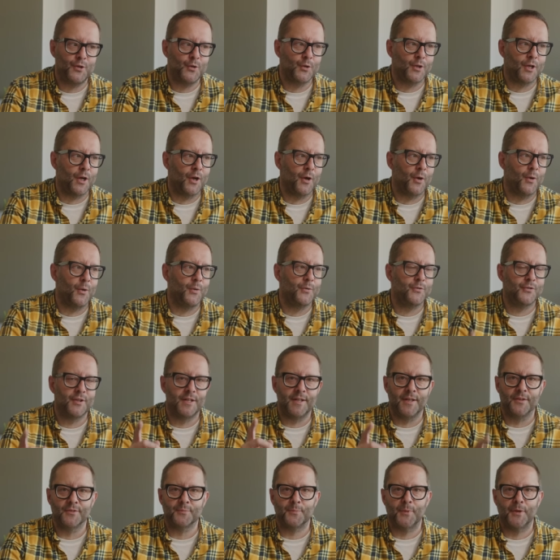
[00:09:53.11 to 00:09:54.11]
you go
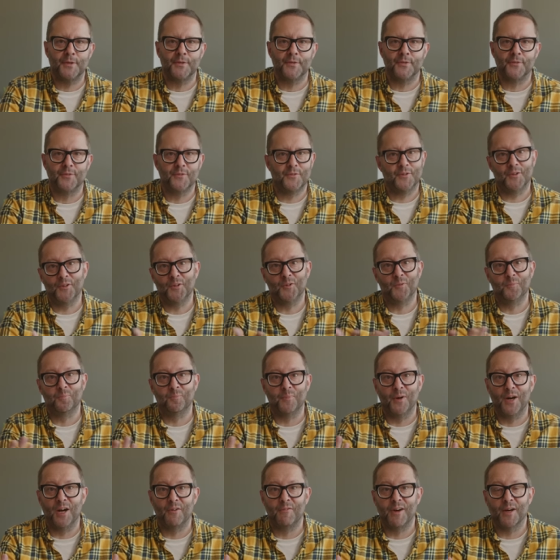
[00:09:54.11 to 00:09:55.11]
to Lisbon to
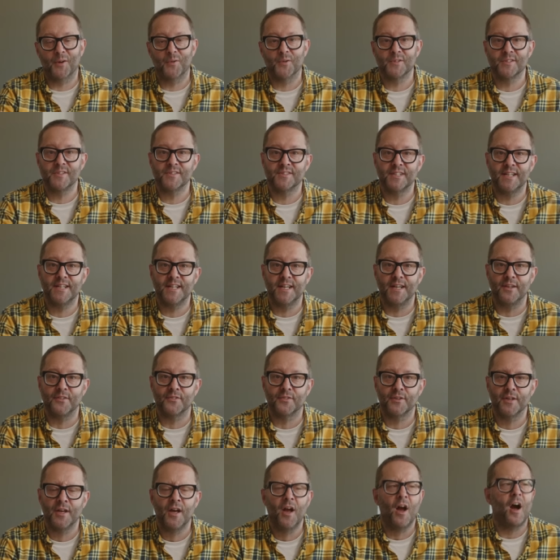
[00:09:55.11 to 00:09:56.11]
buy records and
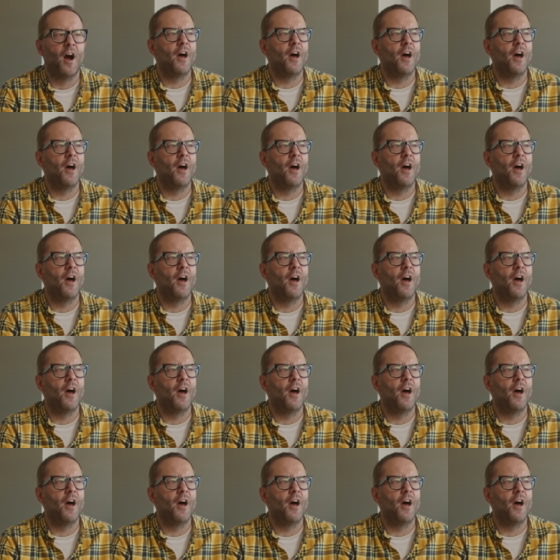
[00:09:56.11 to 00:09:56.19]
CDs.